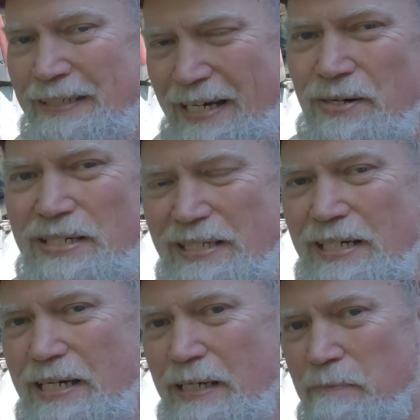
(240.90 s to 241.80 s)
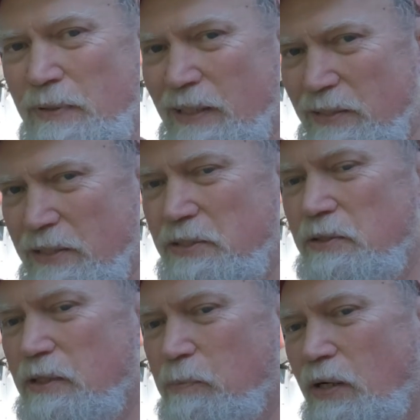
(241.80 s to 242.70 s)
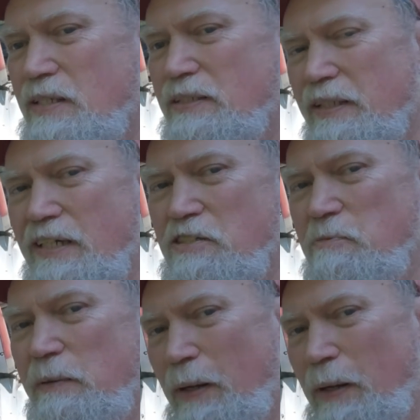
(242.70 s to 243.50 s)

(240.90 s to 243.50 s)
Now it is time to do the part that gives me